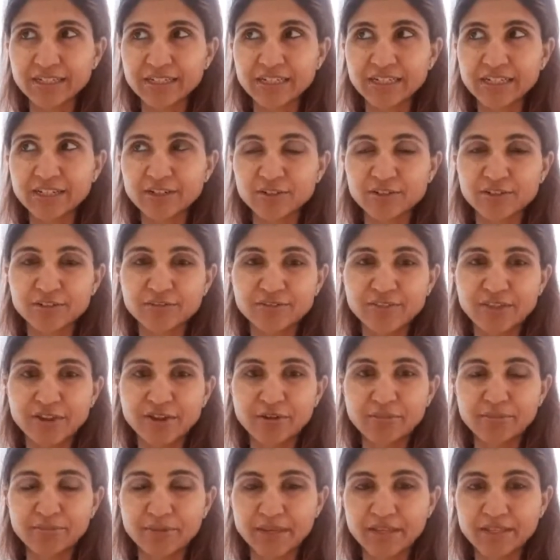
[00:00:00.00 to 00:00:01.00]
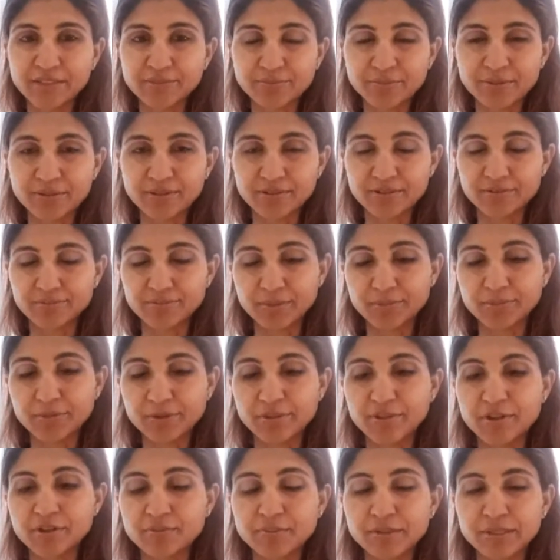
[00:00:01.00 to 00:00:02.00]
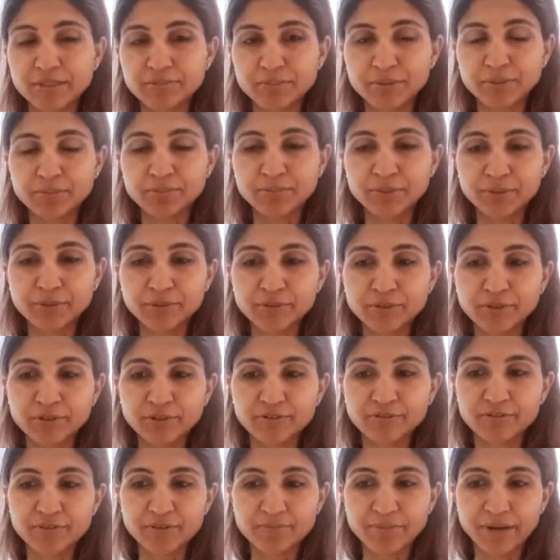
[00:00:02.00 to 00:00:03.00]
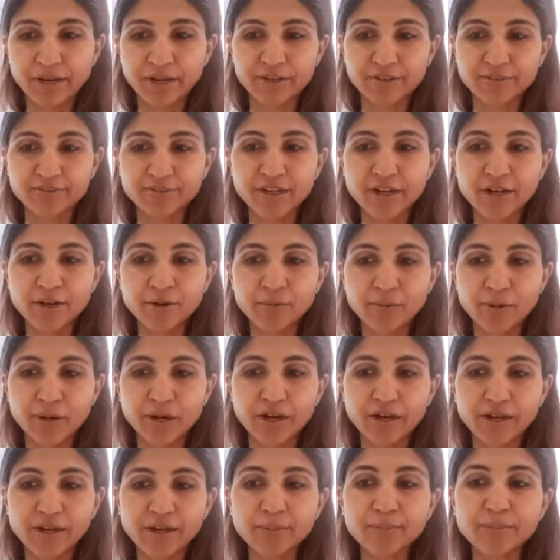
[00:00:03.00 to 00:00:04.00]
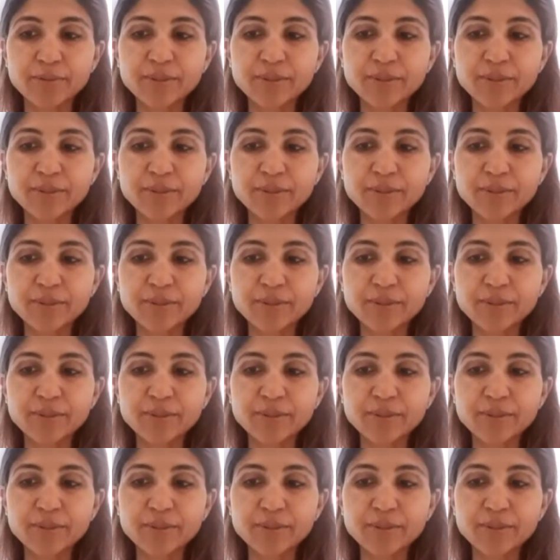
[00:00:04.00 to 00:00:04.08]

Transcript: a lot of therapy has been, bibliotherapy has been built off the back of her work,